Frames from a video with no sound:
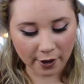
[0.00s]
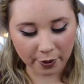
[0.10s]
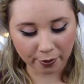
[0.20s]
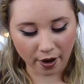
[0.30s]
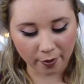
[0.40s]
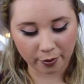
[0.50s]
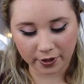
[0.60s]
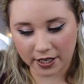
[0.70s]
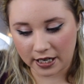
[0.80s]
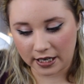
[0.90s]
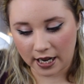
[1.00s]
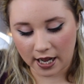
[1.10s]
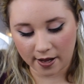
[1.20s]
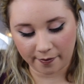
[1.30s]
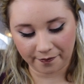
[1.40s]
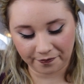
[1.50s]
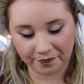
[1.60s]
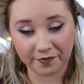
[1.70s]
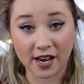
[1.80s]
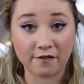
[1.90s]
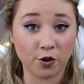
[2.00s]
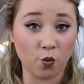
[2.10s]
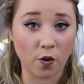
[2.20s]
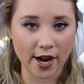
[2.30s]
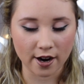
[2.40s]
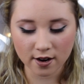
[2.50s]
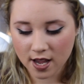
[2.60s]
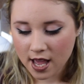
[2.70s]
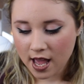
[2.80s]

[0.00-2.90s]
I would probably never wear.